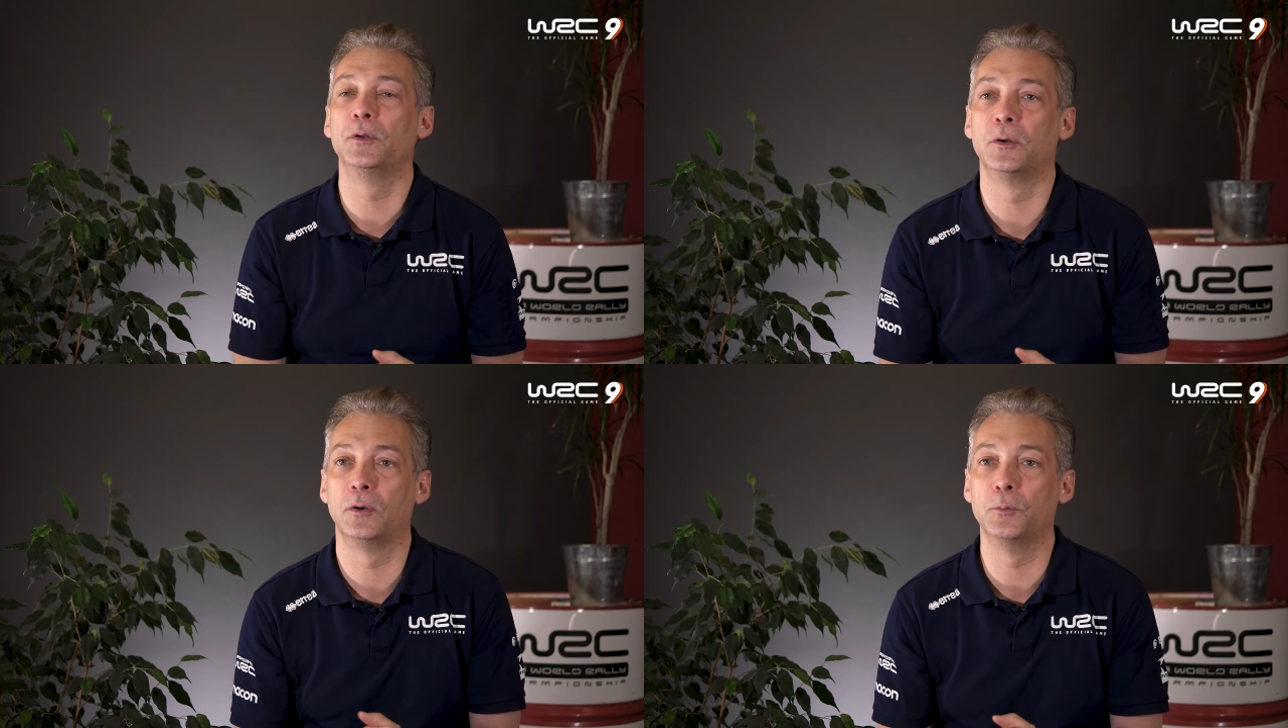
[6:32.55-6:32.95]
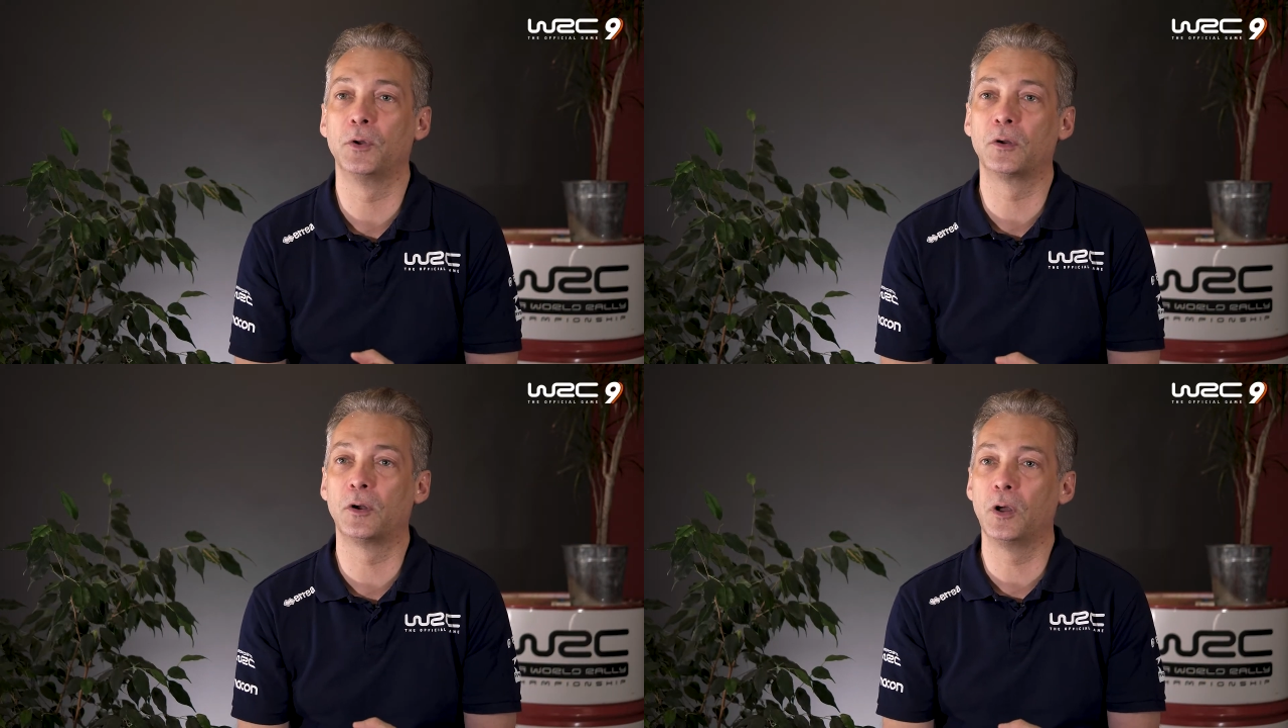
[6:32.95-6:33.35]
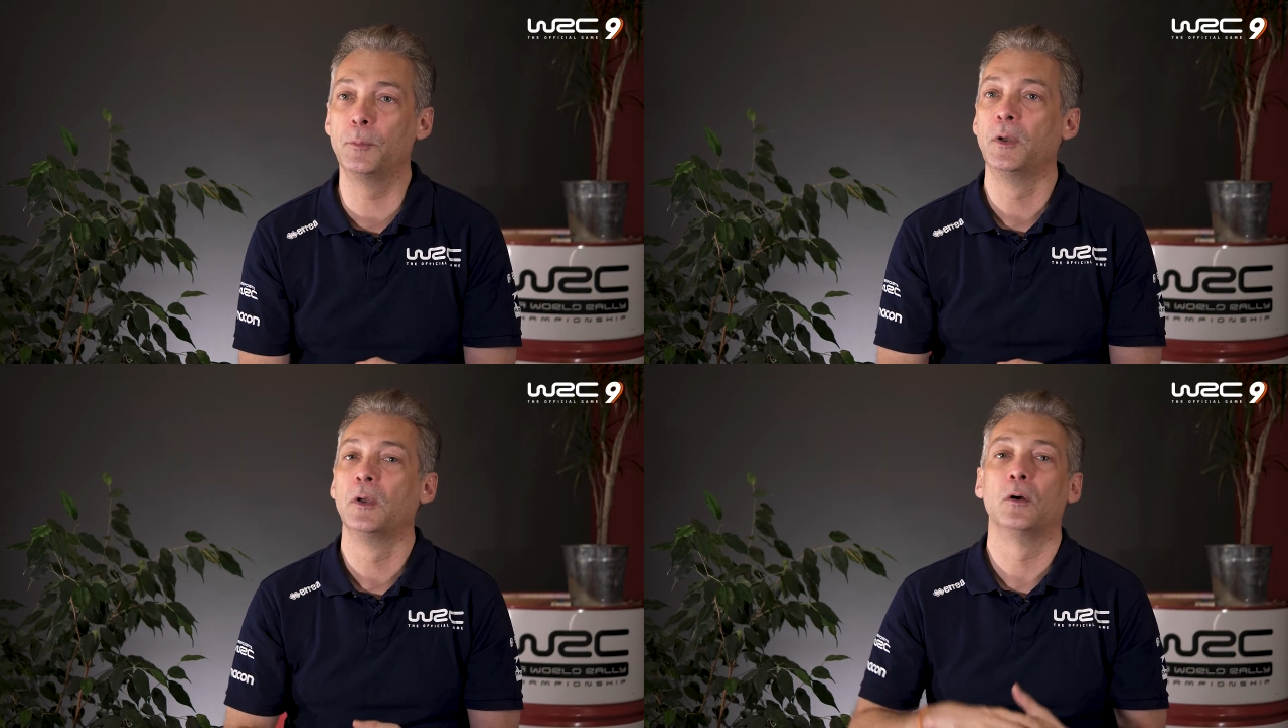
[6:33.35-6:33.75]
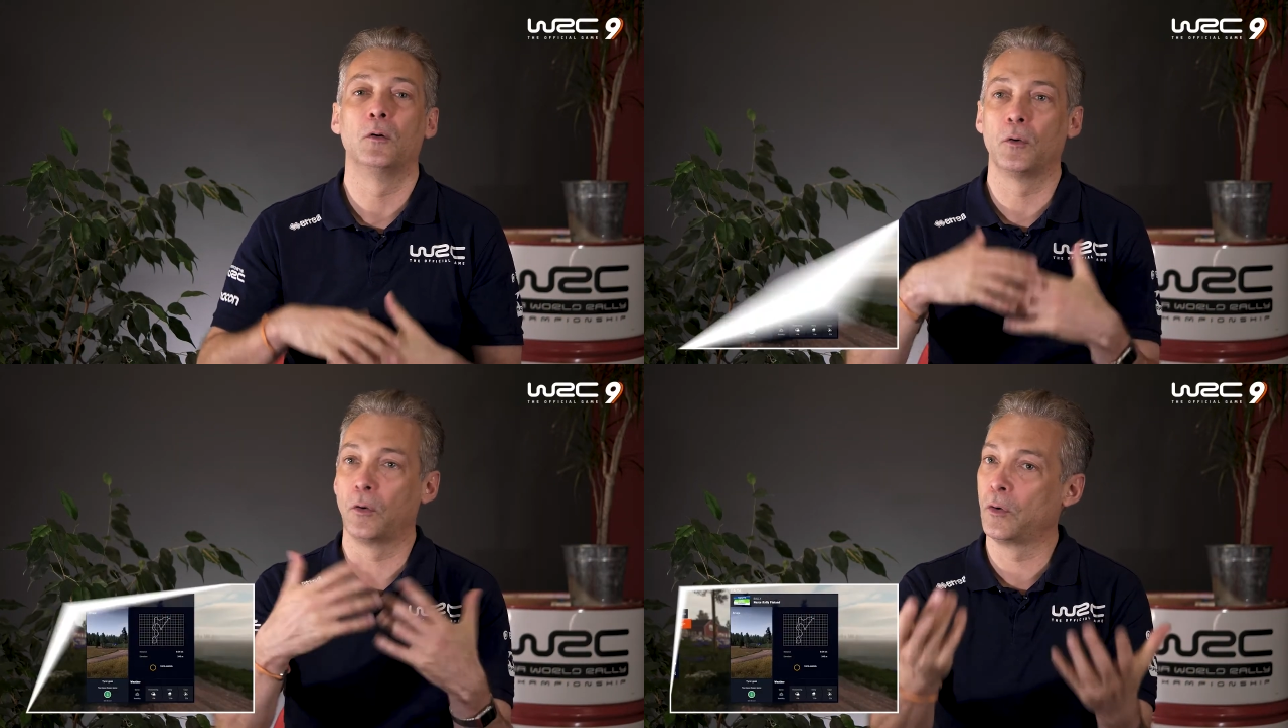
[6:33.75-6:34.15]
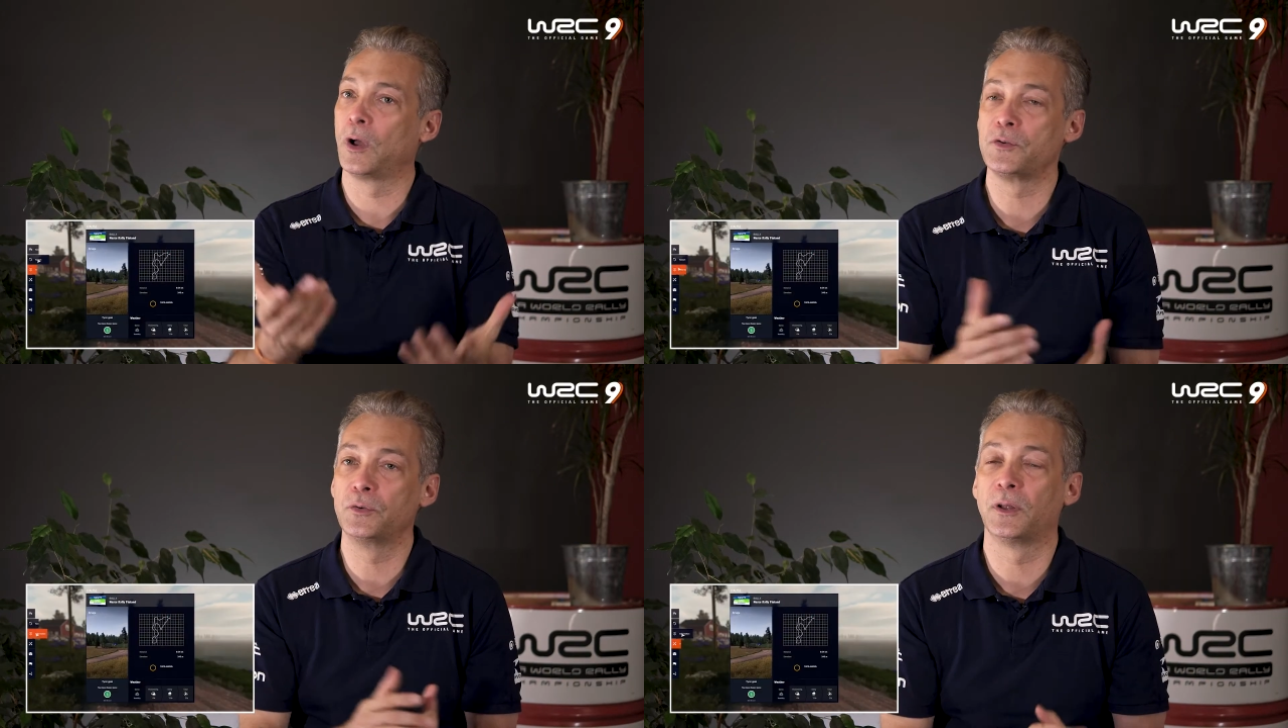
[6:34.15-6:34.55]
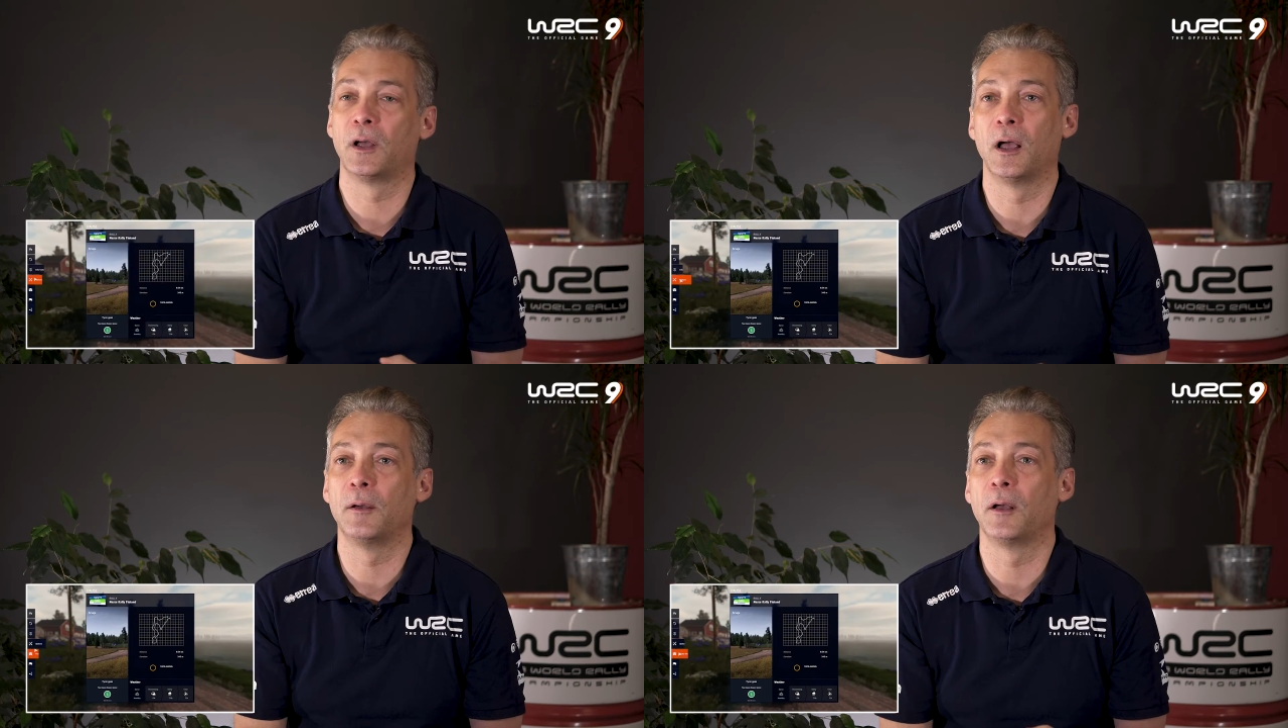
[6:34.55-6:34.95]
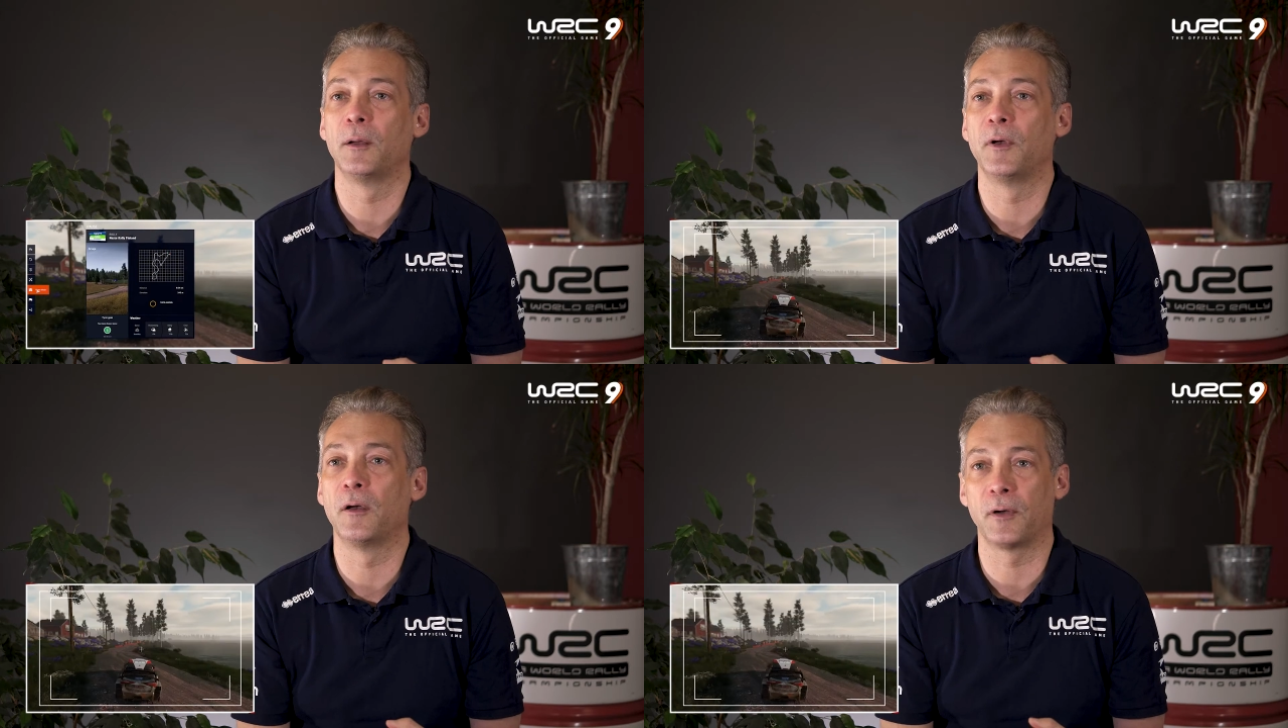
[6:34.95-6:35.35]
we are adding a photo mode so you can share beautiful